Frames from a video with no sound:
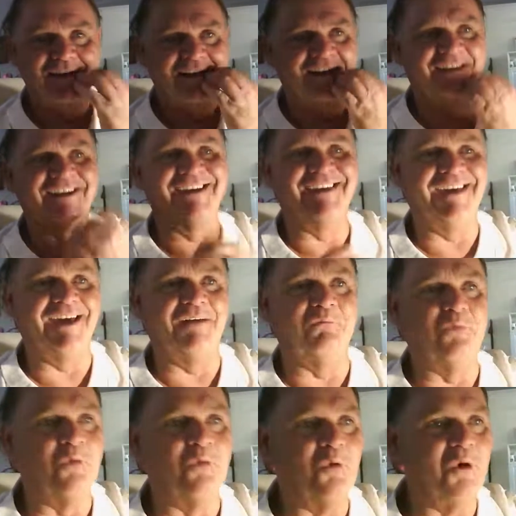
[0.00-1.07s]
and I
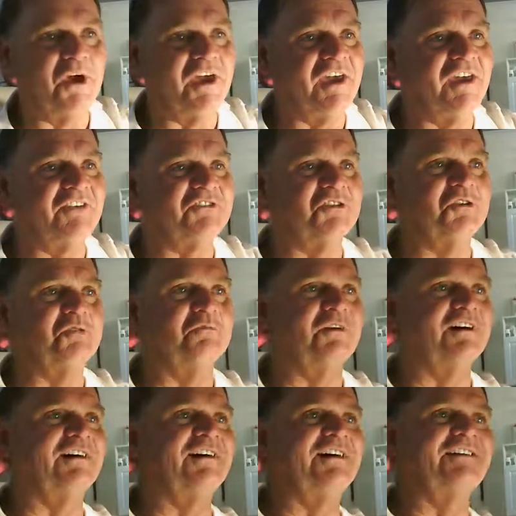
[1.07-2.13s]
gab way too
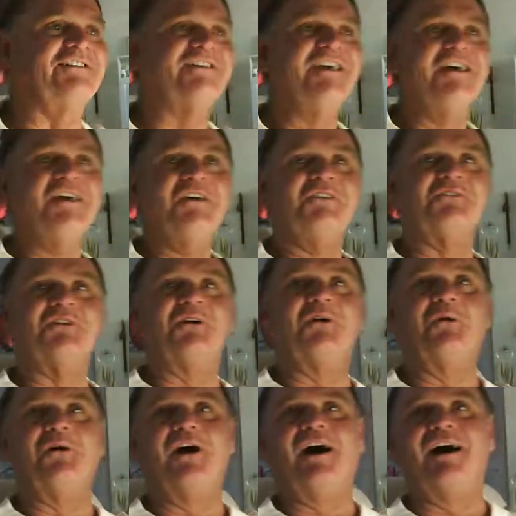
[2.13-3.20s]
much.
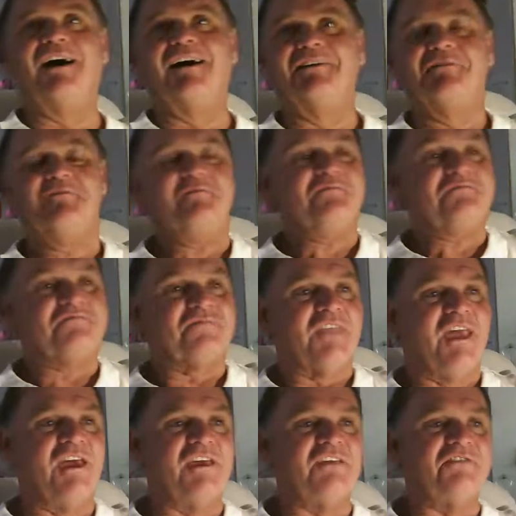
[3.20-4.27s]
So,
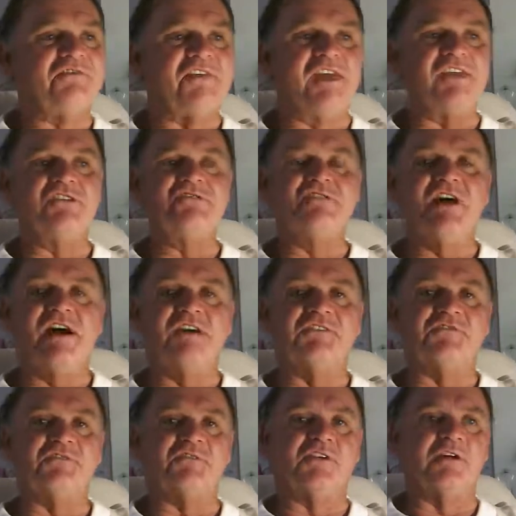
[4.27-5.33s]
hey, thank you guys
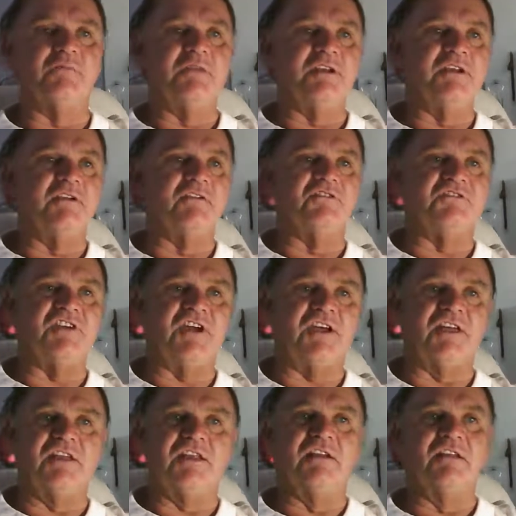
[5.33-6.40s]
for coming in here and
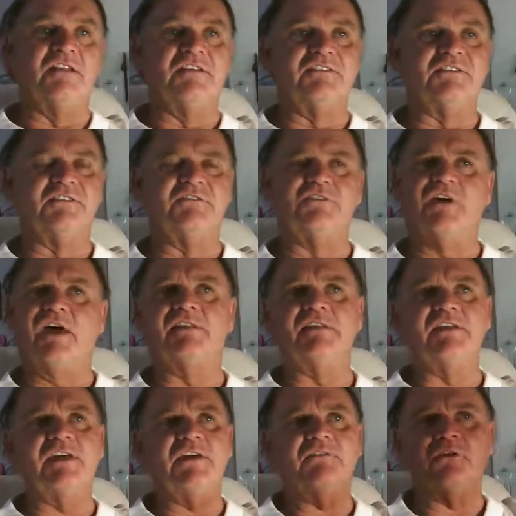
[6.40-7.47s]
checking in and listening to it. And
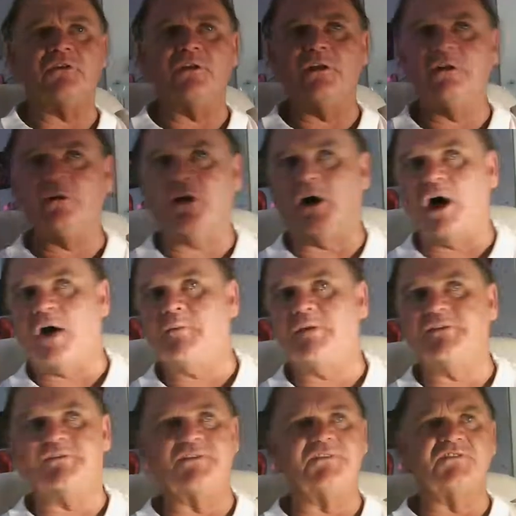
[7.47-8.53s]
leave your little
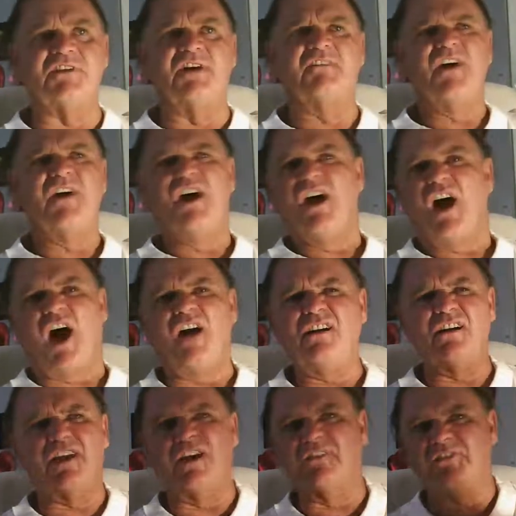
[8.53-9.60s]
comments and stuff. I
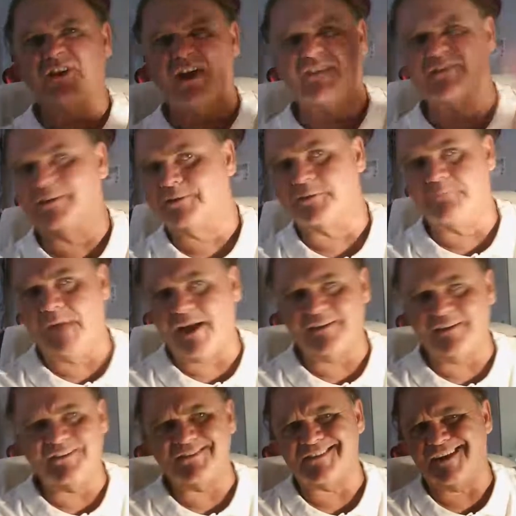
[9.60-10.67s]
don't care if you got something bad
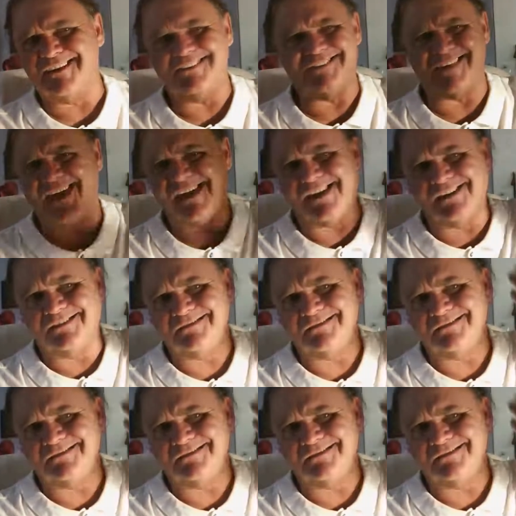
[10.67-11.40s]
to say it.